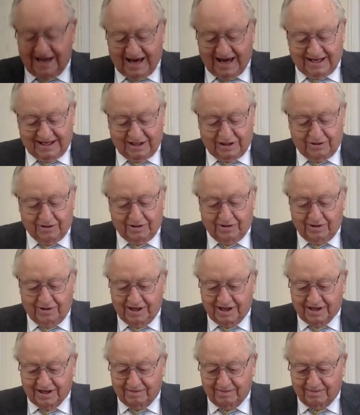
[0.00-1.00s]
And, you know,
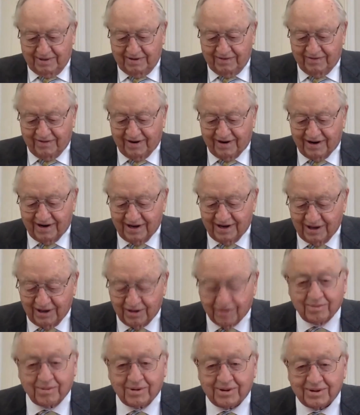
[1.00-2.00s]
he could be very
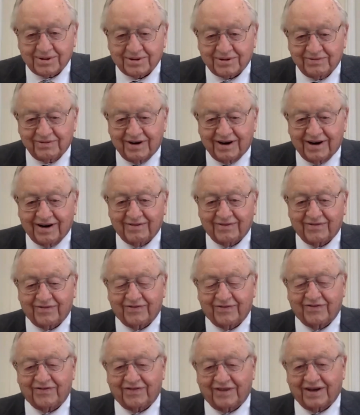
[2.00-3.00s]
humorous, very
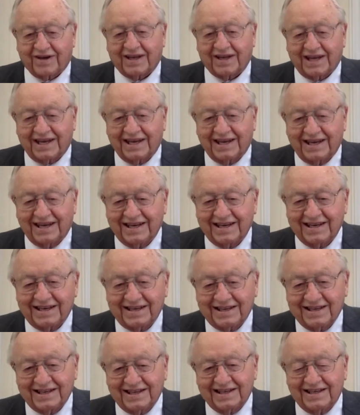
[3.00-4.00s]
funny.
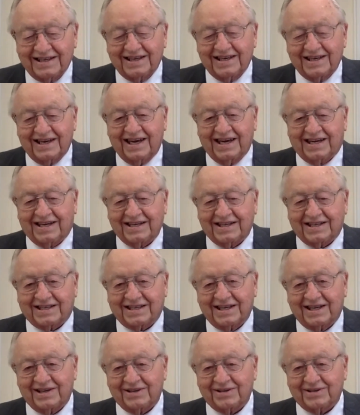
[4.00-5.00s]
He could
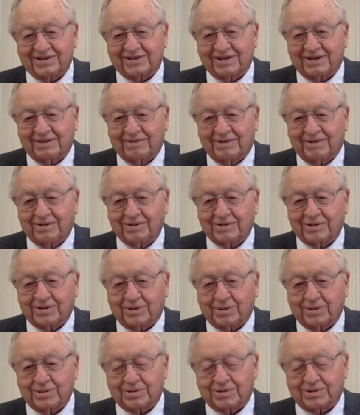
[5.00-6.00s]
tell some of those
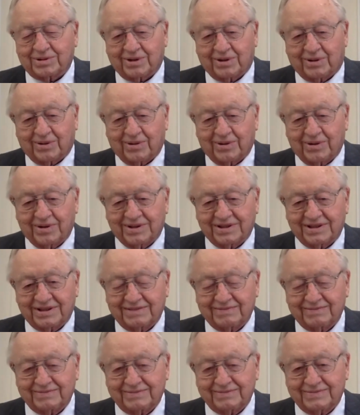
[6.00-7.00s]
old stories
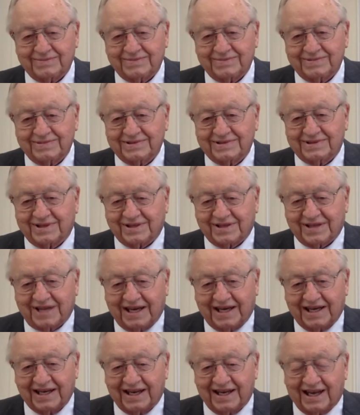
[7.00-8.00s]
and
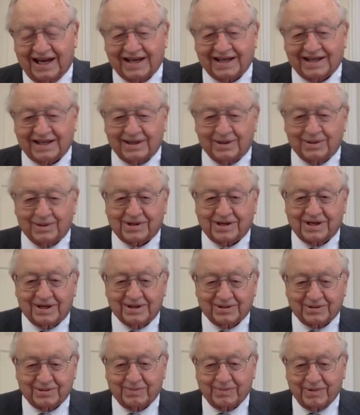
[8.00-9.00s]
say it like the old
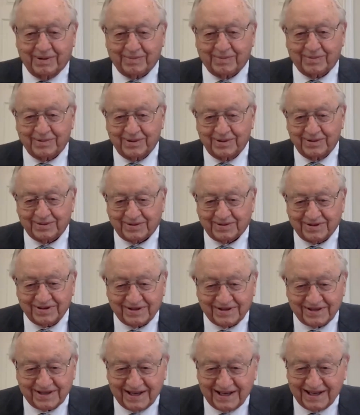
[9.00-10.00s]
country people used to
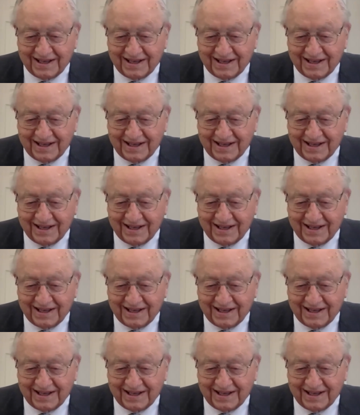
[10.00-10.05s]
say.